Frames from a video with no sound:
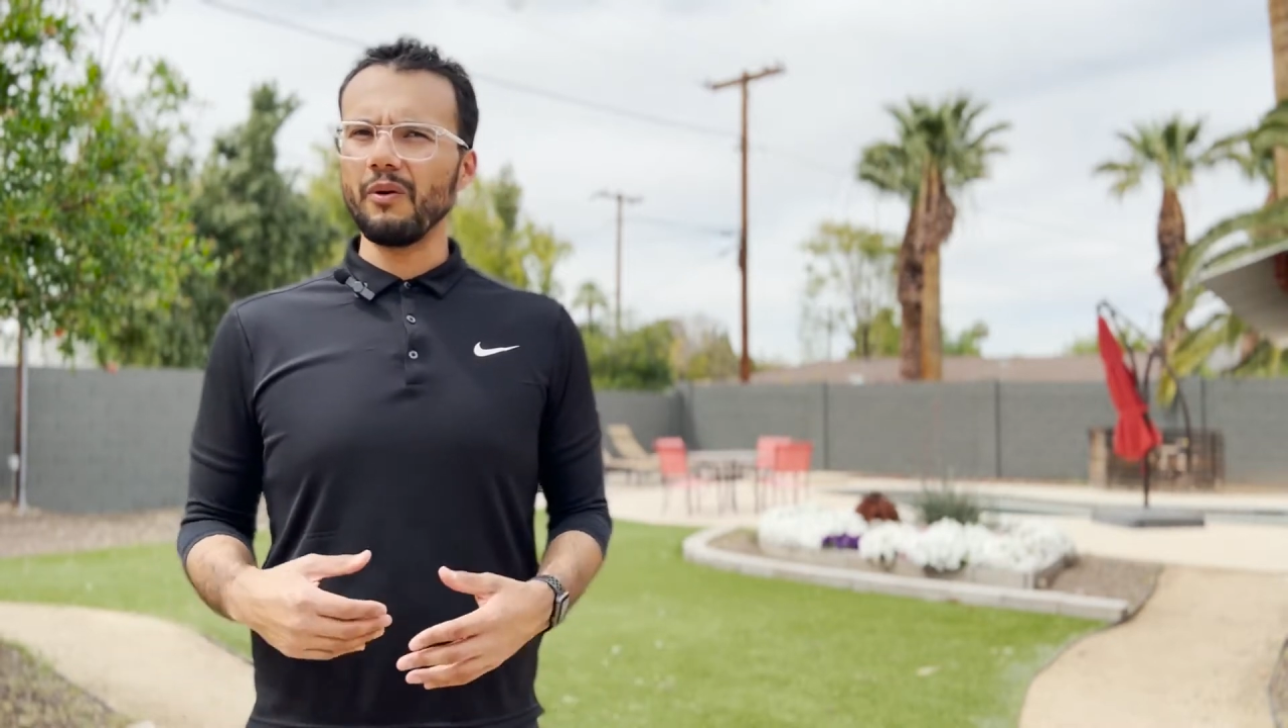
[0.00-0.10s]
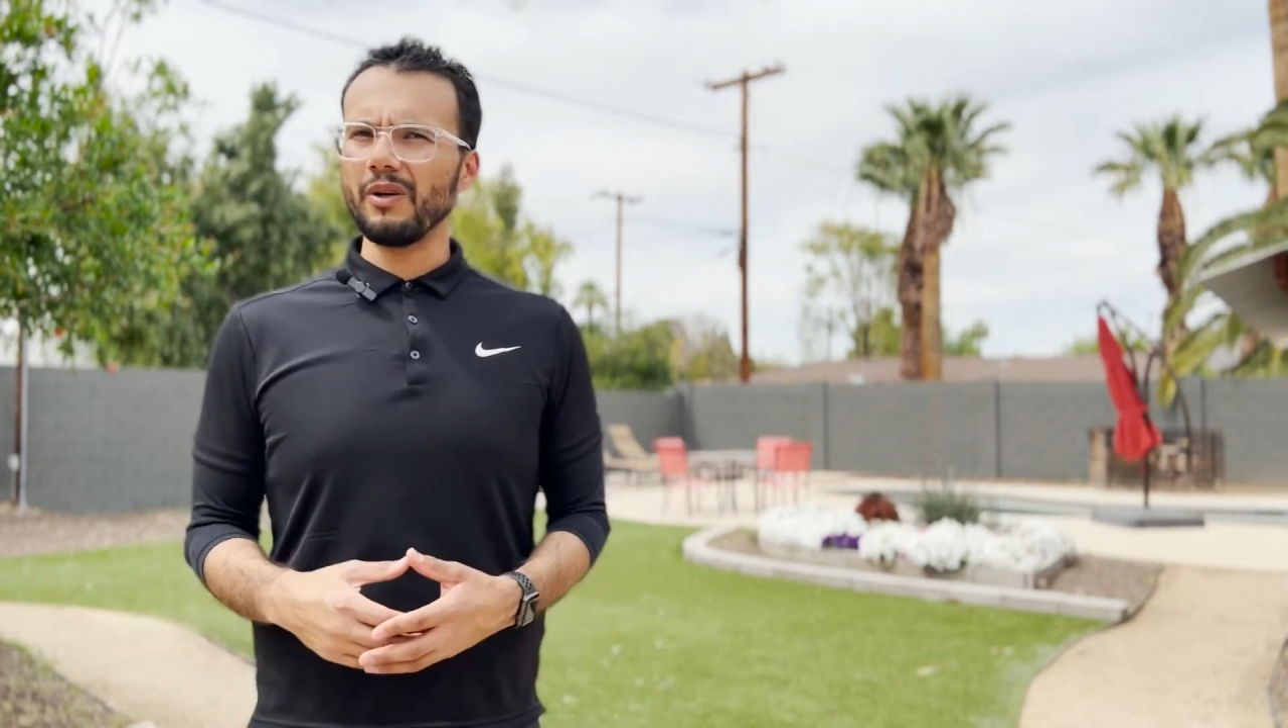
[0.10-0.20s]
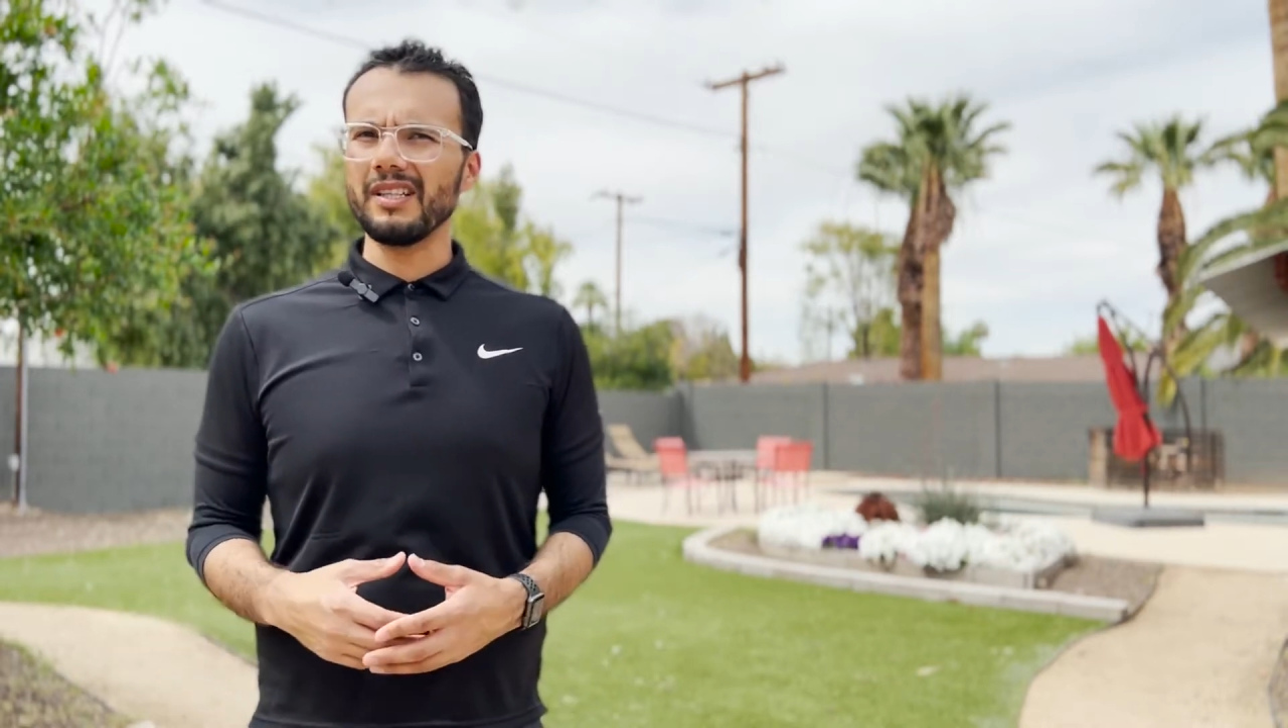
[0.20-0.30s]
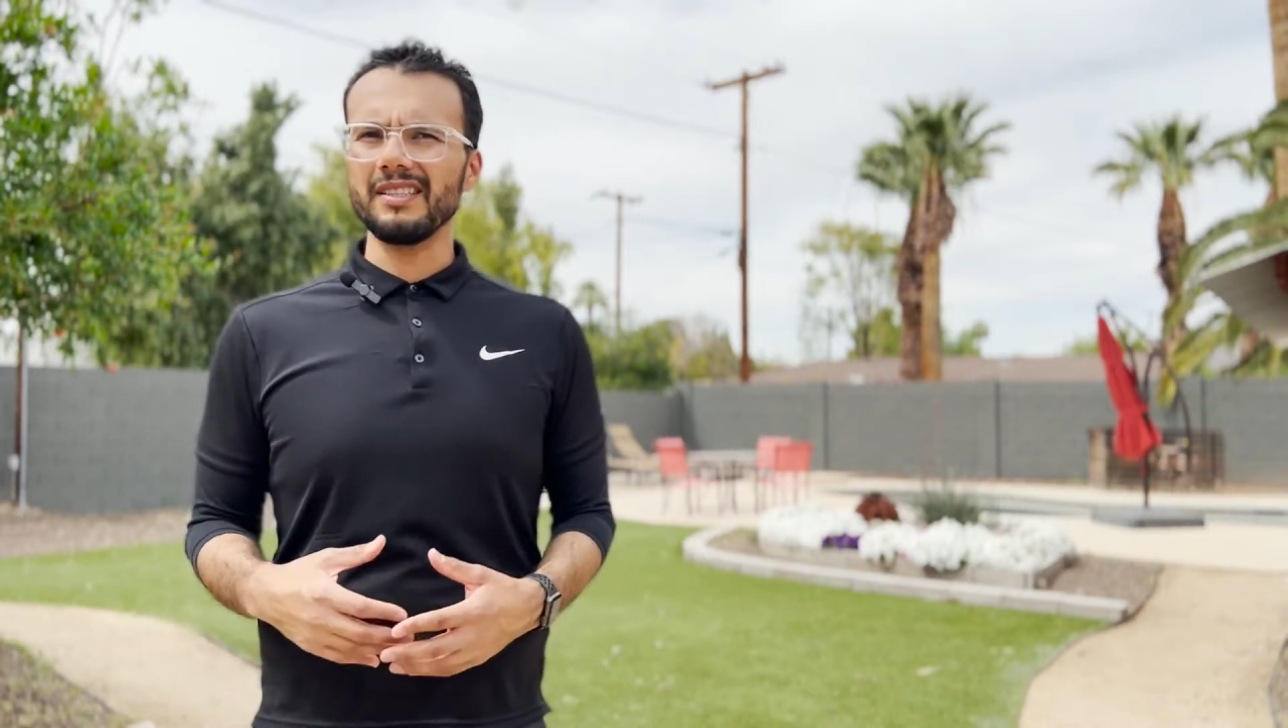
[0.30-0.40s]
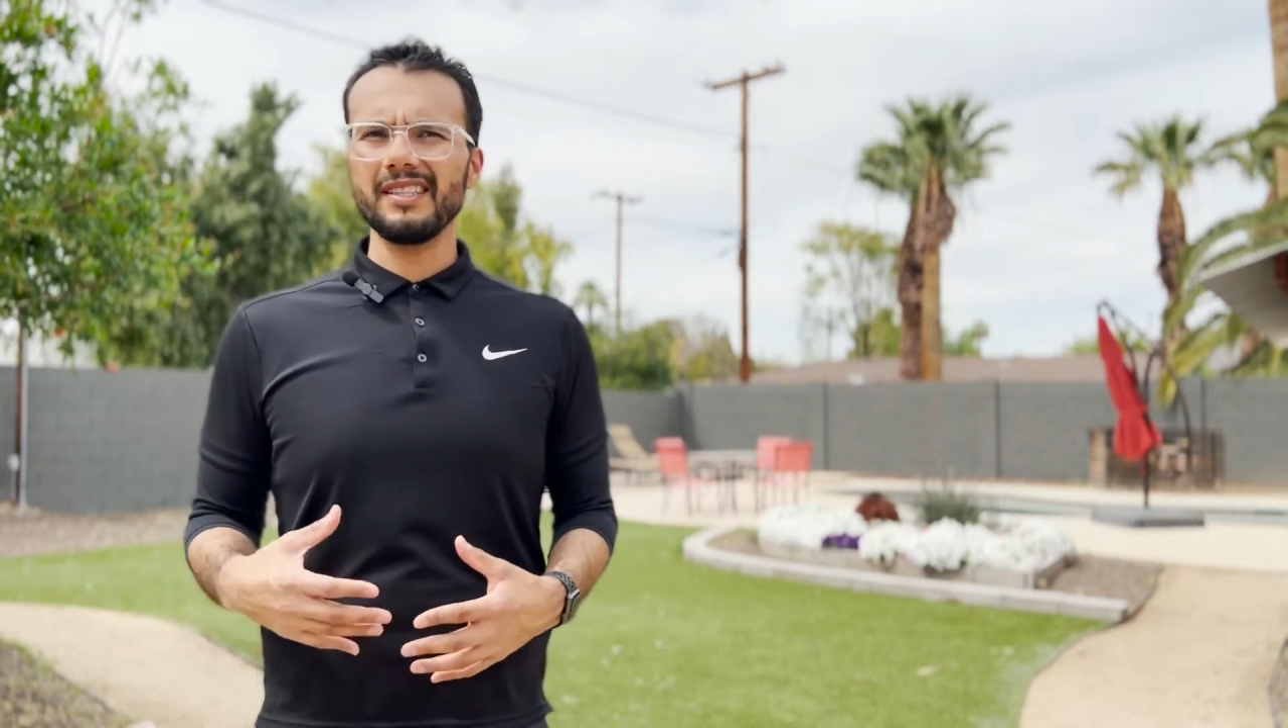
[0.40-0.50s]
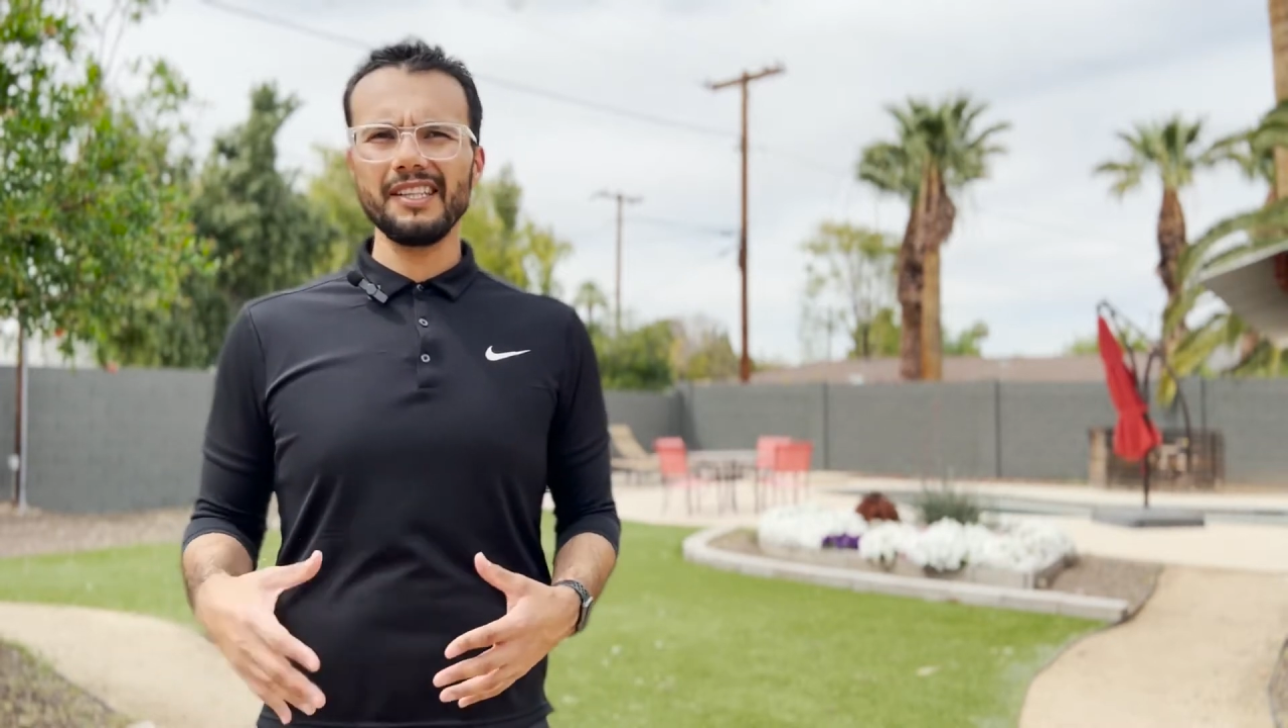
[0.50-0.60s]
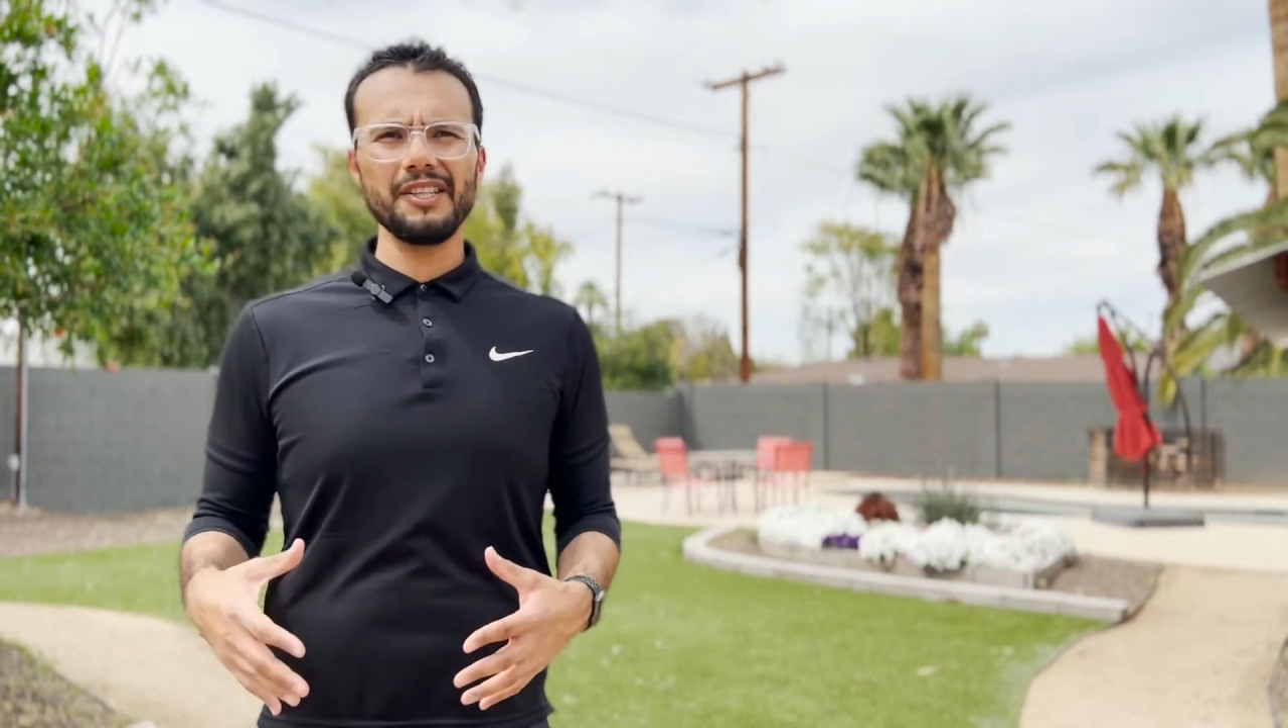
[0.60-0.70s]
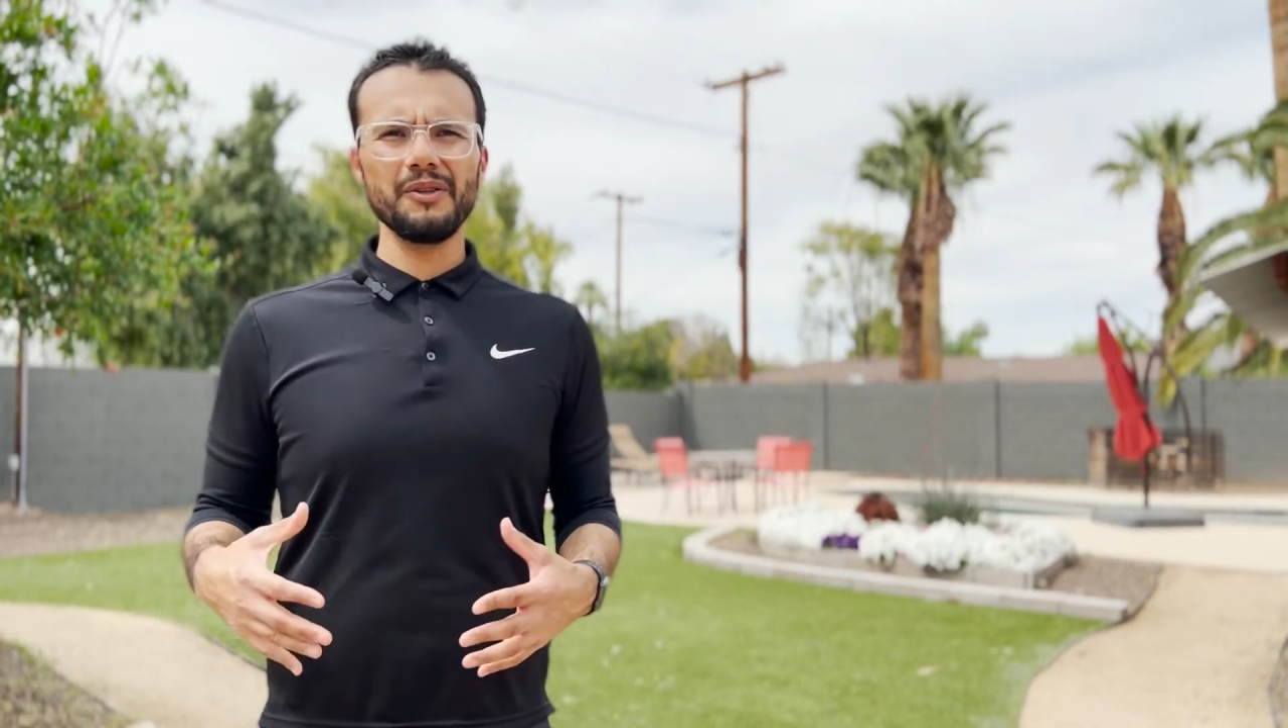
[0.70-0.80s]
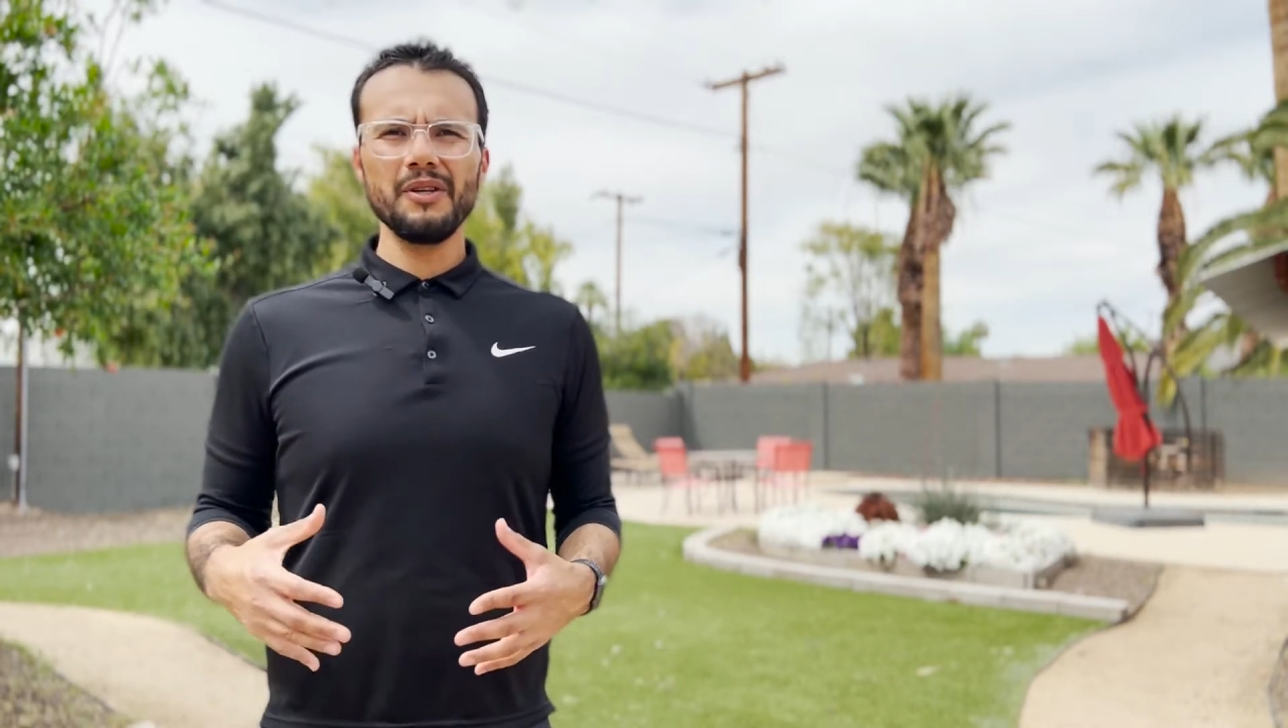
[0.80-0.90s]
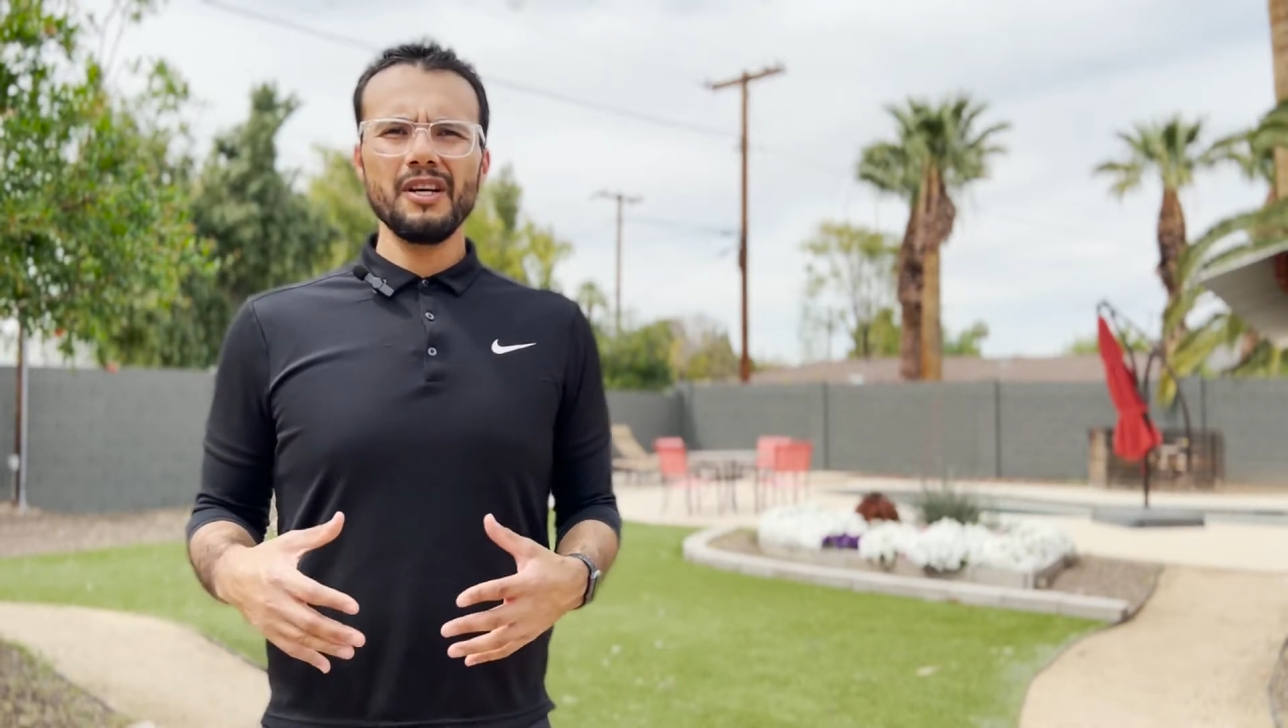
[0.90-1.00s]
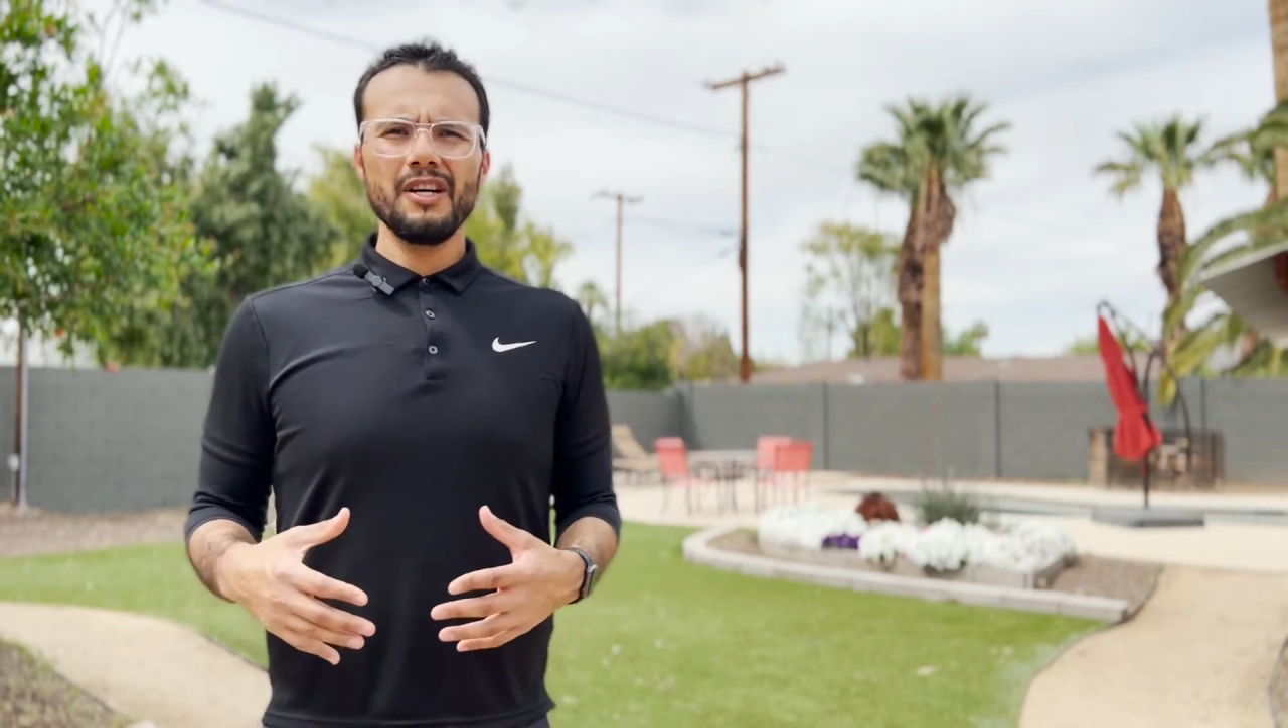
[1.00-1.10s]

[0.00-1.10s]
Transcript: I will continue